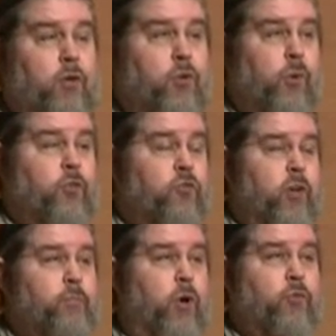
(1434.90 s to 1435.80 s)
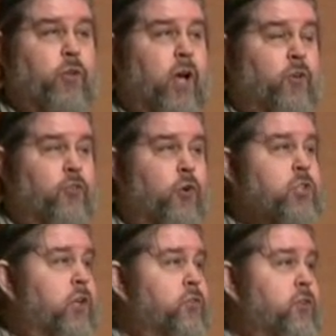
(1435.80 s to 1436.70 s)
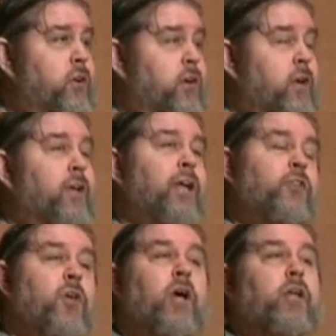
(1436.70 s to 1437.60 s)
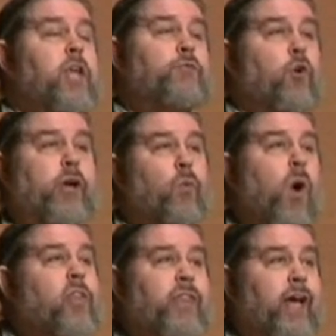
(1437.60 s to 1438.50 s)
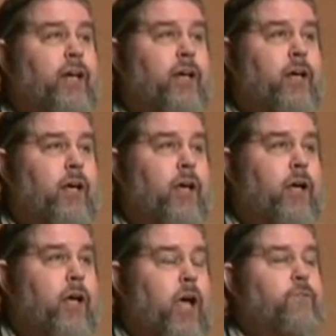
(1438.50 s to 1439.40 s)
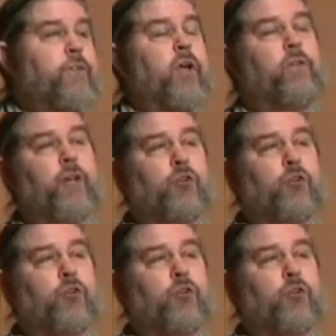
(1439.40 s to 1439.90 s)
Too extreme because you're not a socialist? They've already won then. If